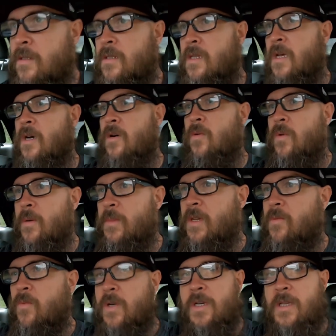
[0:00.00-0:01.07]
So, I
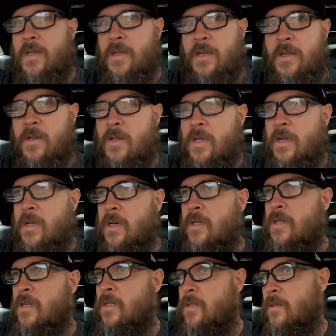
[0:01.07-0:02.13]
mean, what do? You know,
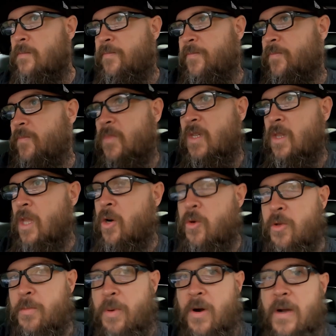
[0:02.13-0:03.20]
you
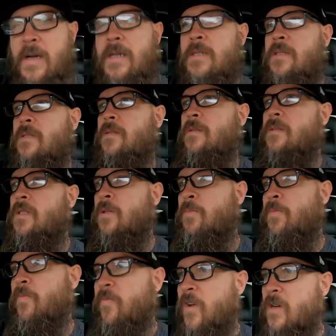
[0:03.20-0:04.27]
lower the price till
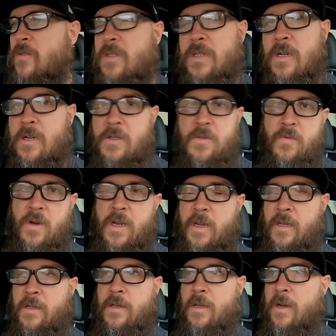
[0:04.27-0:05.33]
phone starts
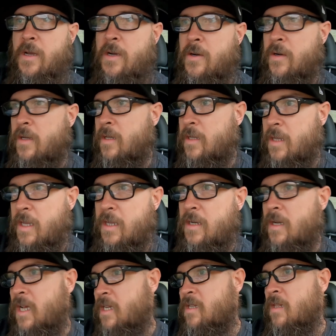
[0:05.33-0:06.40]
ringing, you know,
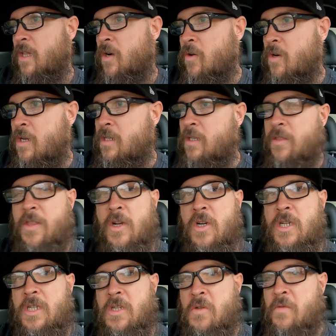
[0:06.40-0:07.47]
and I lowered it to
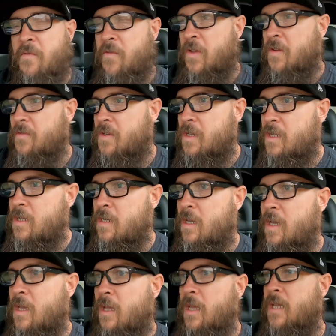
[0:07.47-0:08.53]

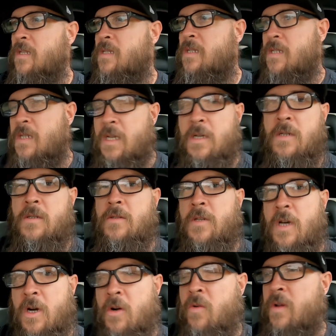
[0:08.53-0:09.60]
$32.50 and still
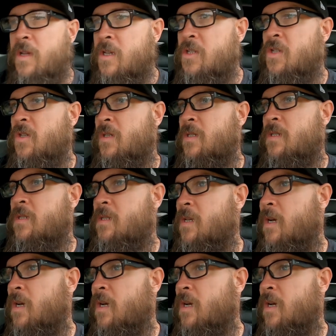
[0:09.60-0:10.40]
no interest.